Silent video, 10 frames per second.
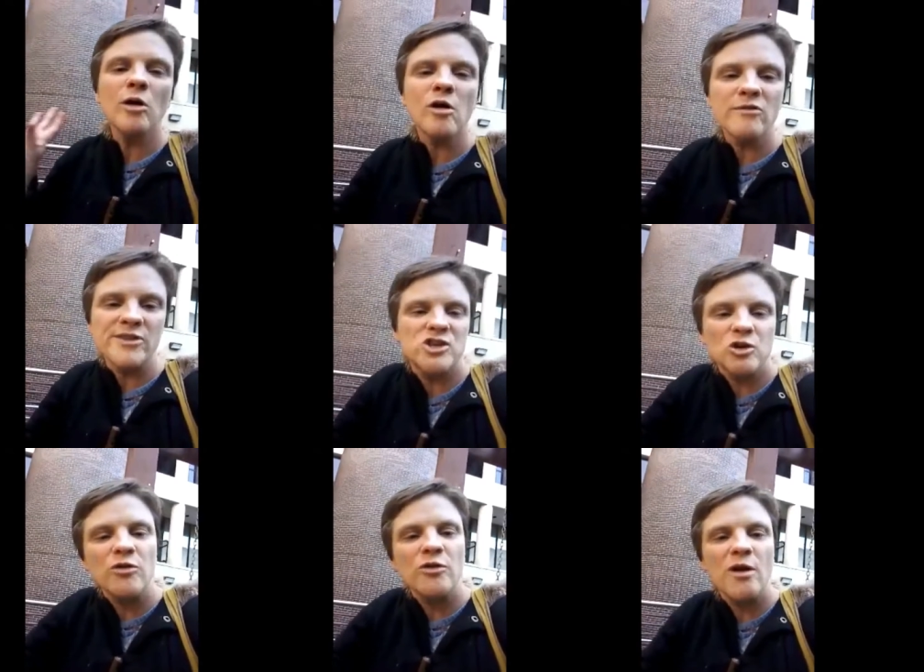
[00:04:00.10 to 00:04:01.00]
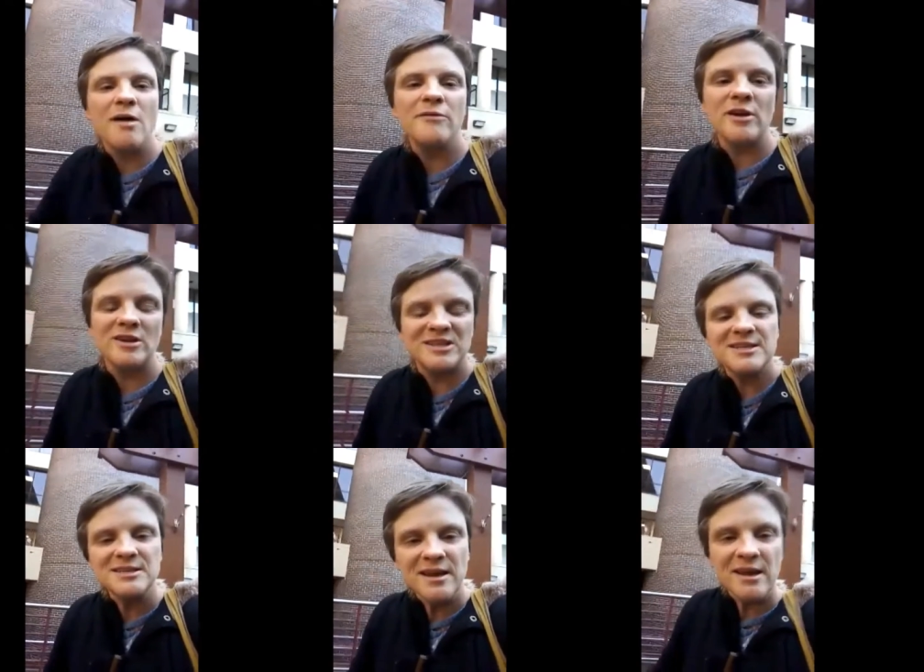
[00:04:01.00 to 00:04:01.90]
look over the shoulder of an
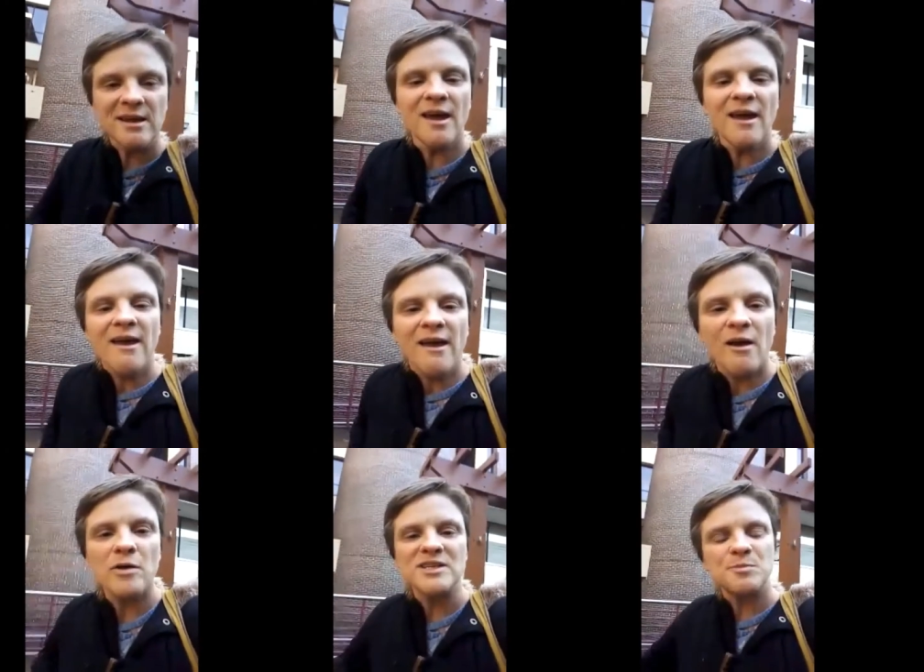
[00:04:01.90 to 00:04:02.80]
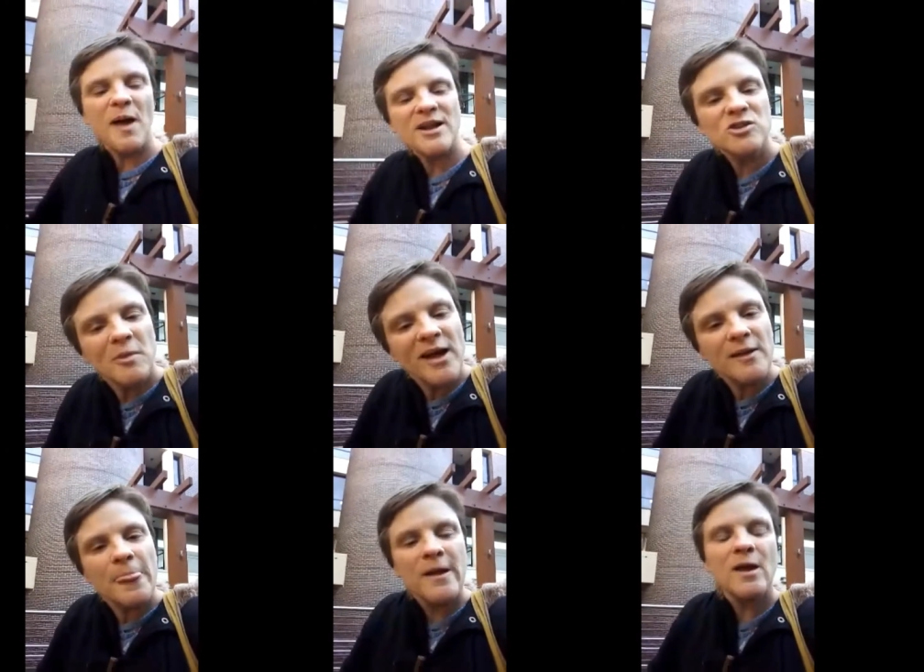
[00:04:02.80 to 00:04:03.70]
autistic or a
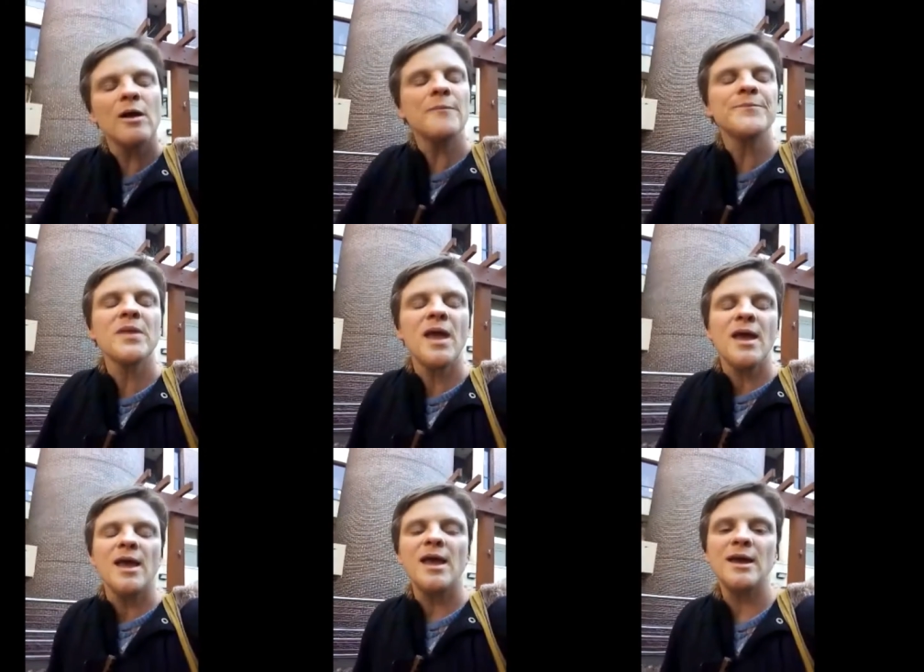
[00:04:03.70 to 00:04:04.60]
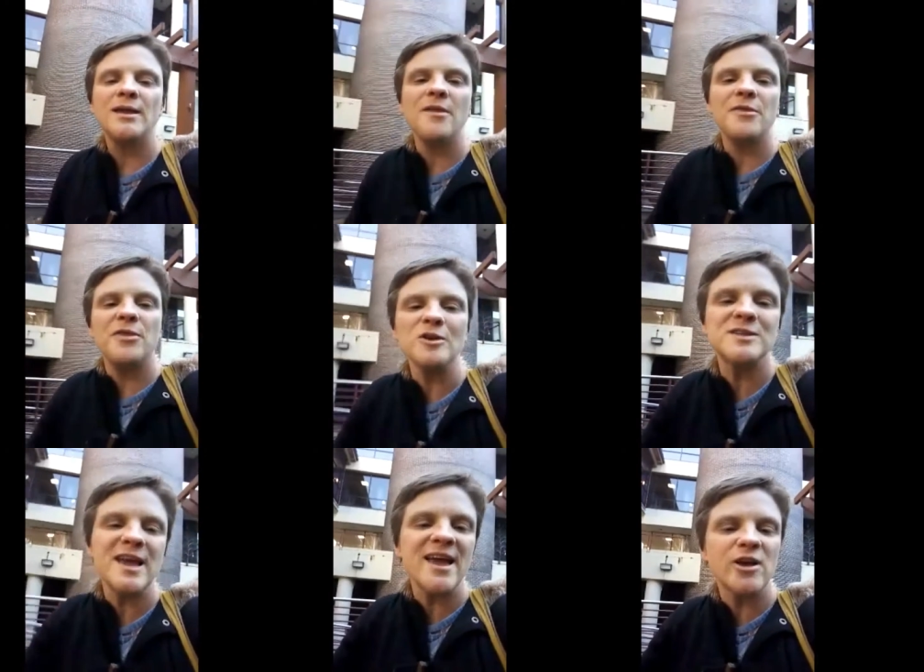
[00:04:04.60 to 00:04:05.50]
spectrumite and they'll
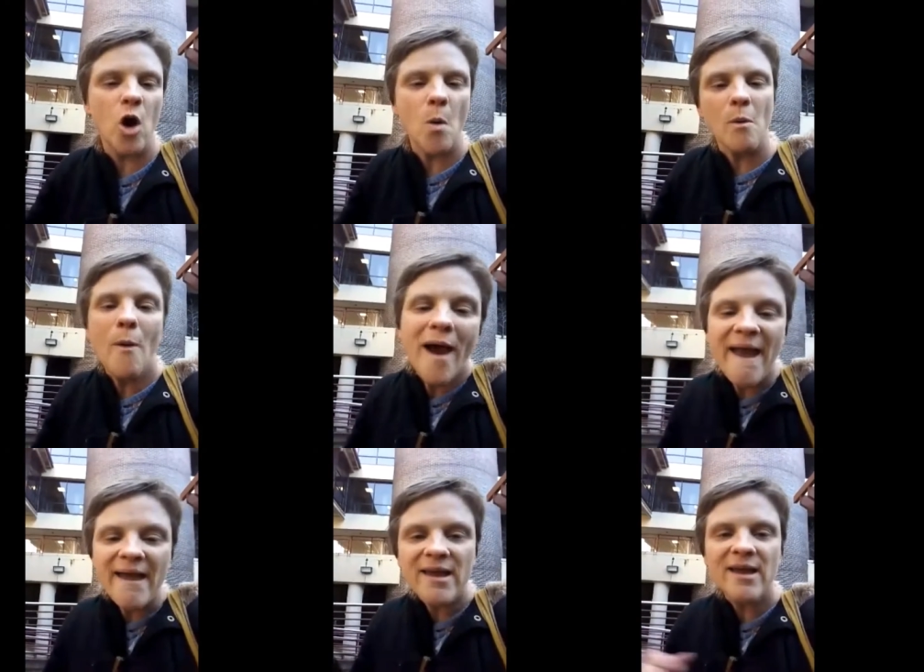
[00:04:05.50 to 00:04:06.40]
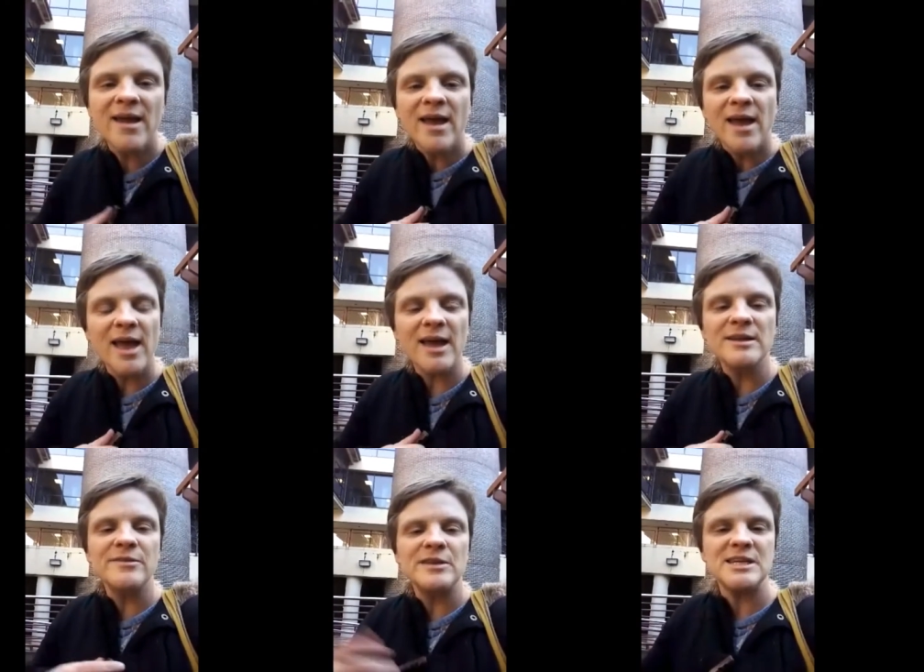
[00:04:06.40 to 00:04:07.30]
say, go away
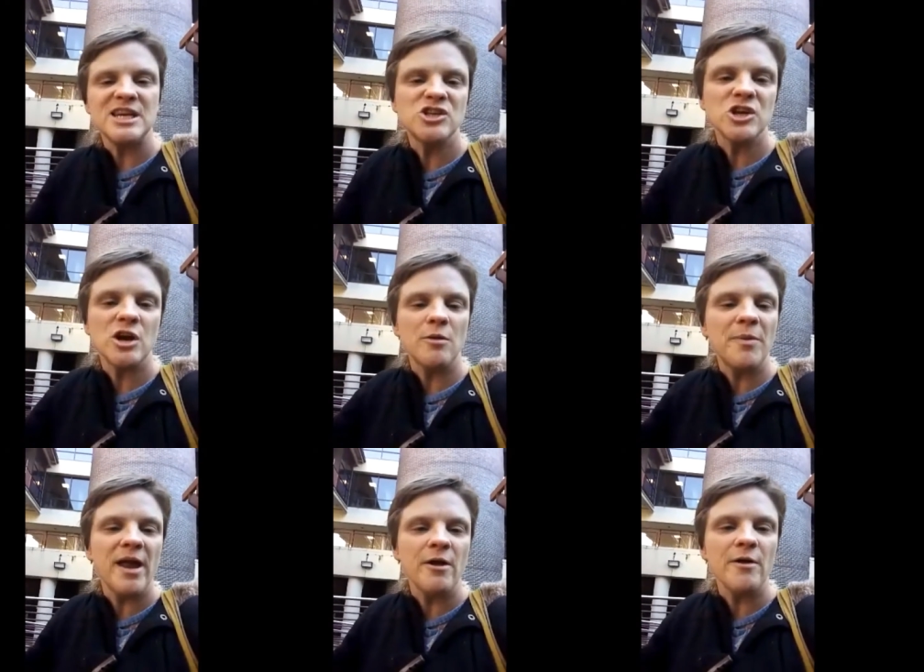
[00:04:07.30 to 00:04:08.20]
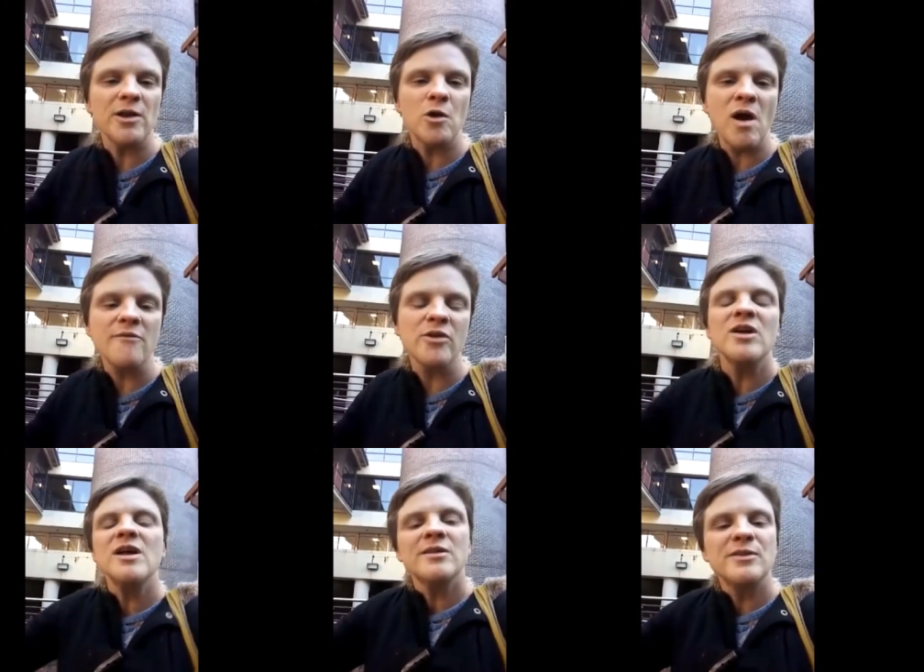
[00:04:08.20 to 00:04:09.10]
and the teacher or parent, whoever,
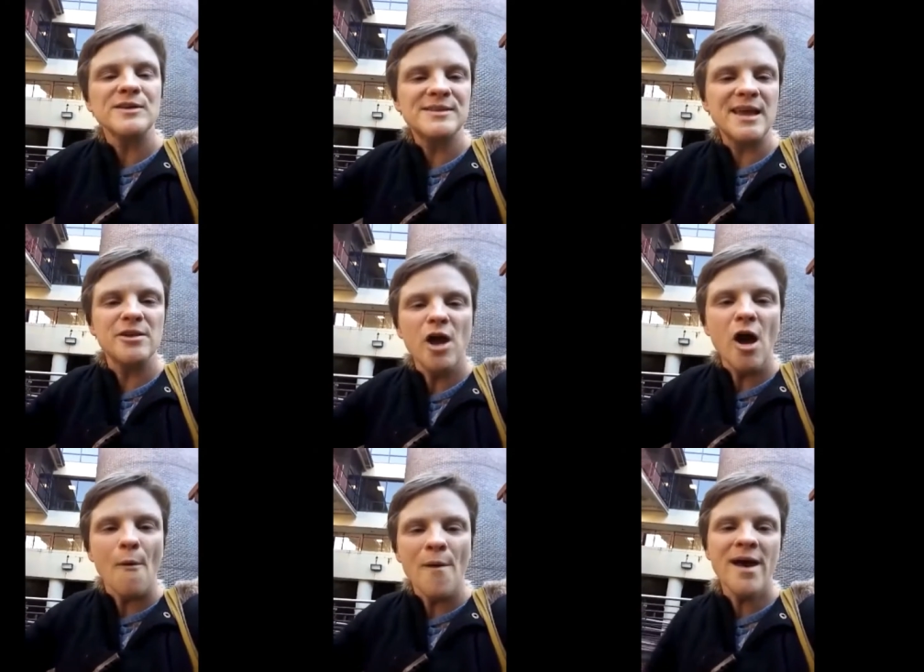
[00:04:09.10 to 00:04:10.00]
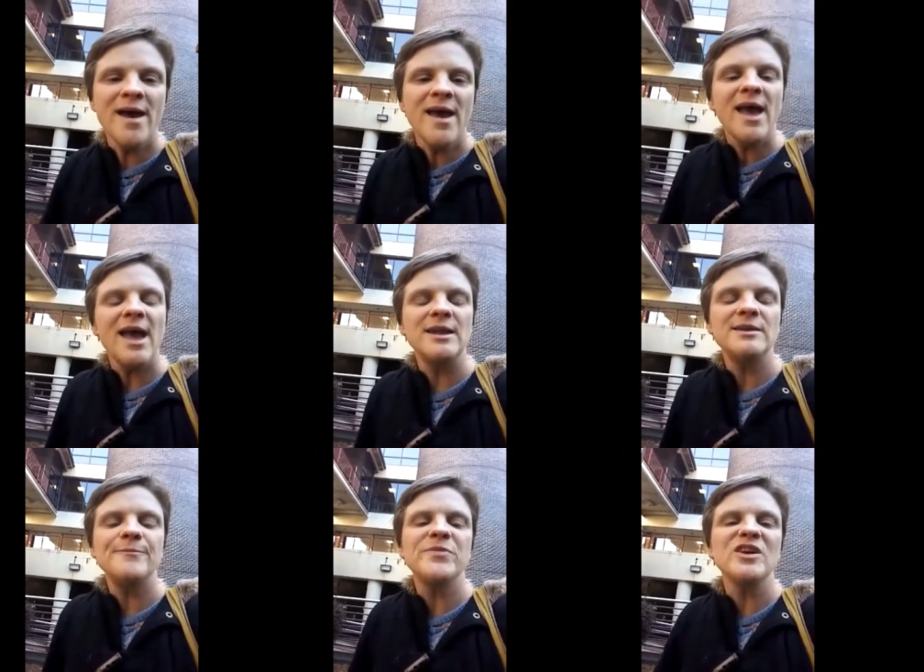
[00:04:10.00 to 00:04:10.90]
they'll say no. And
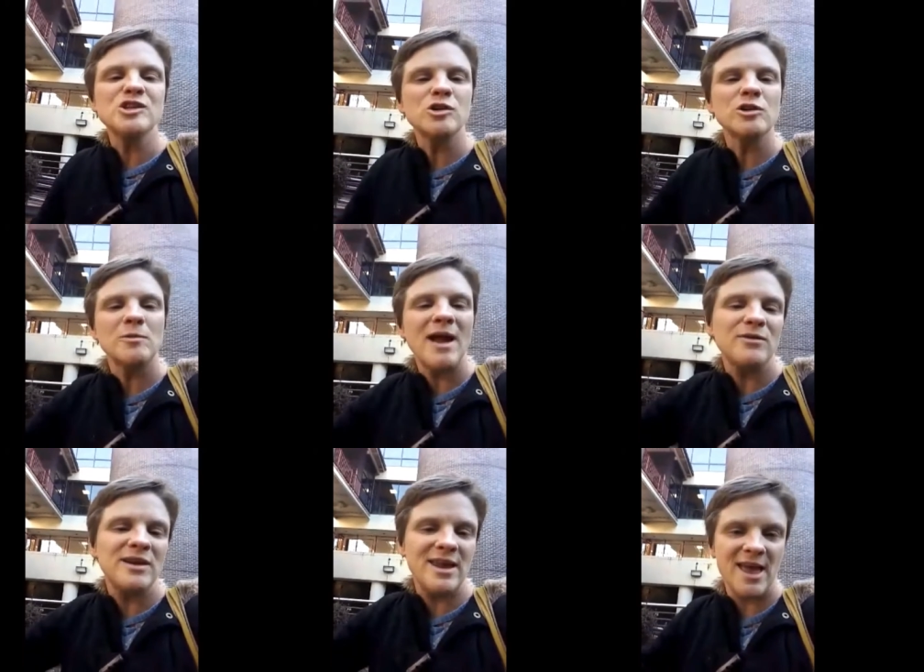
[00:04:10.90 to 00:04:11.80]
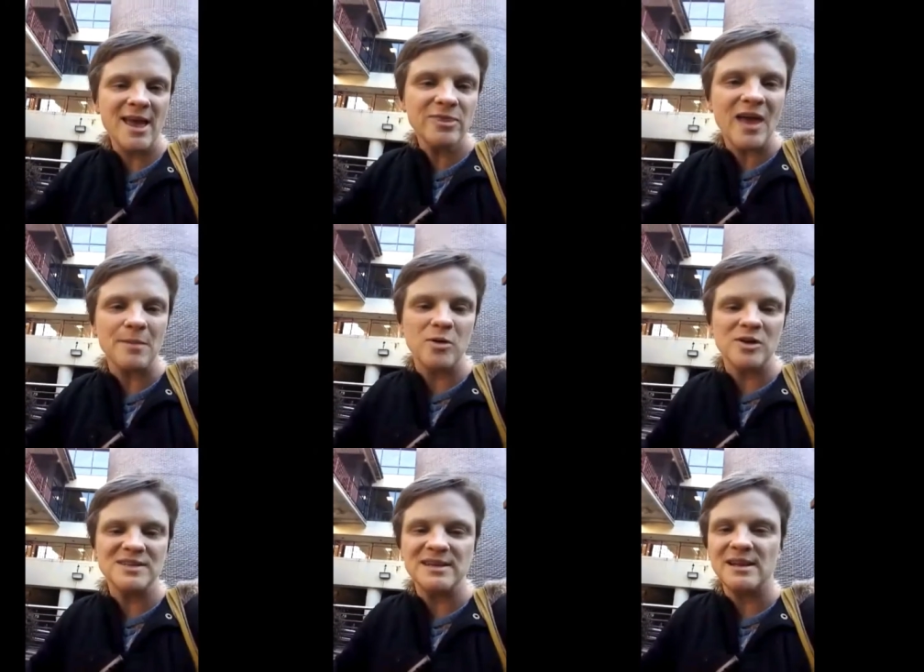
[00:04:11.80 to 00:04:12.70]
they'll turn around and hit that
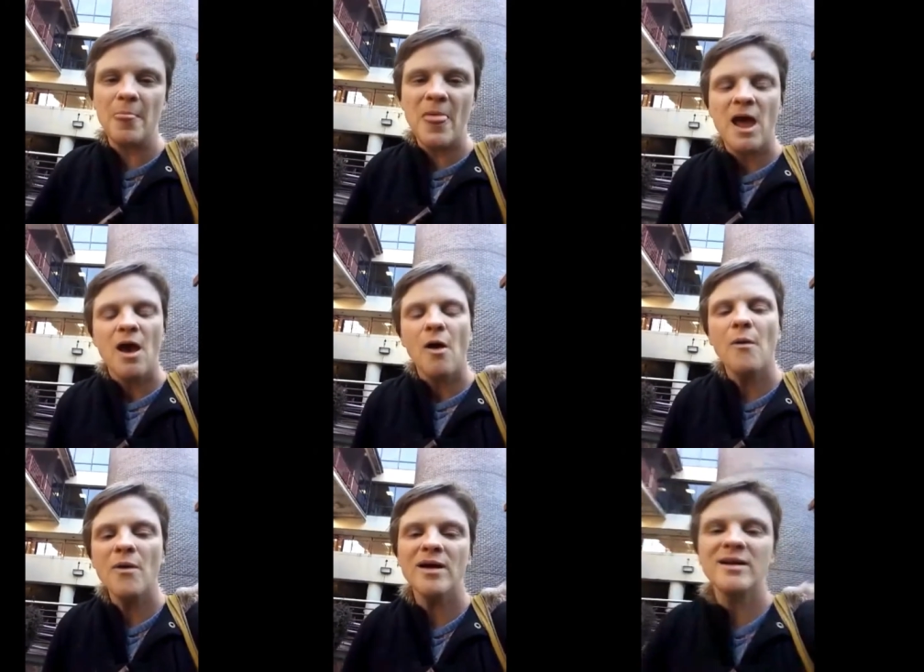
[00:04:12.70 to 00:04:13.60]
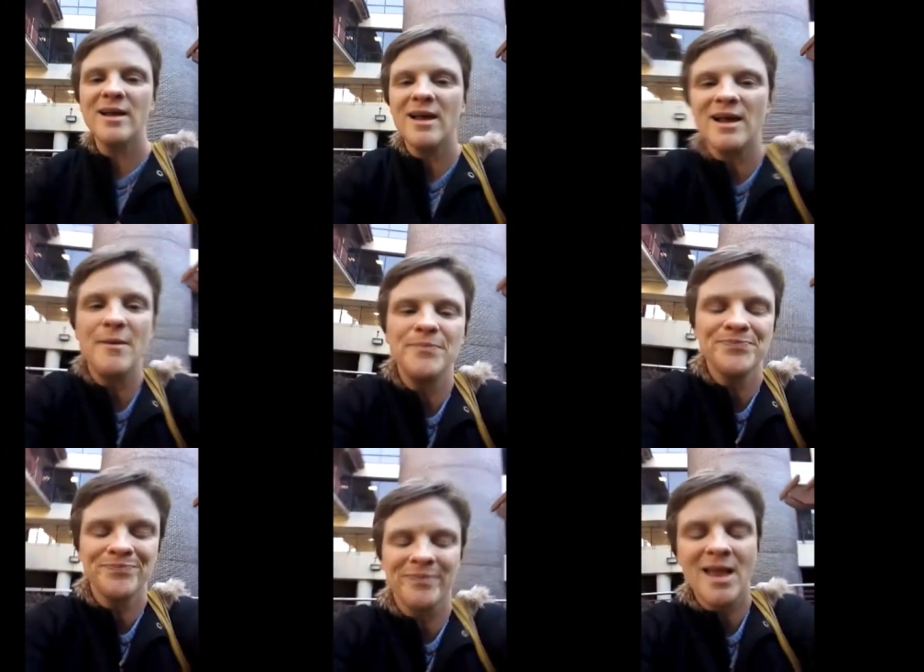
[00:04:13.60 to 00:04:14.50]
person. Or
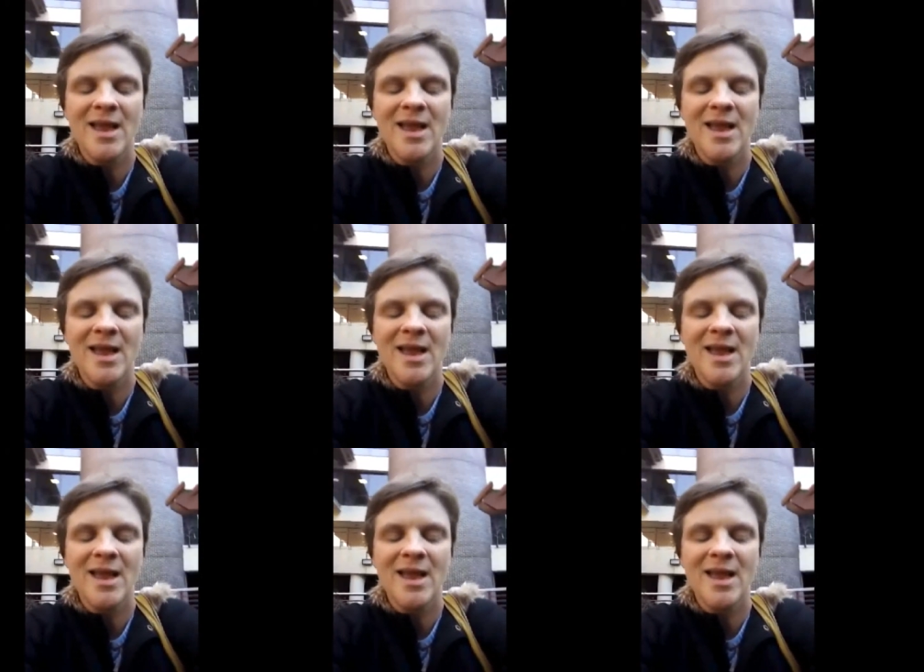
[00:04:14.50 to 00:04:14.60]
um,